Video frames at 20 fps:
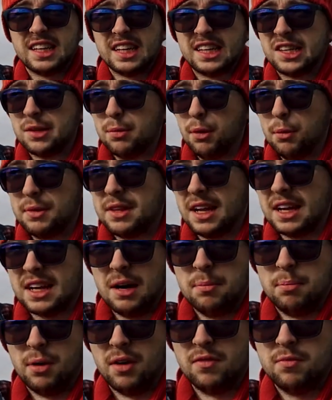they swooped like
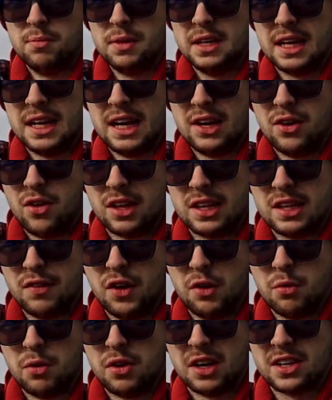above me, and I honestly
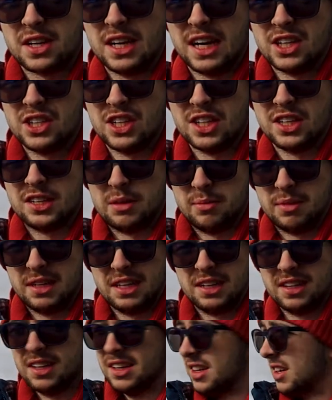thought they were going to crash into me.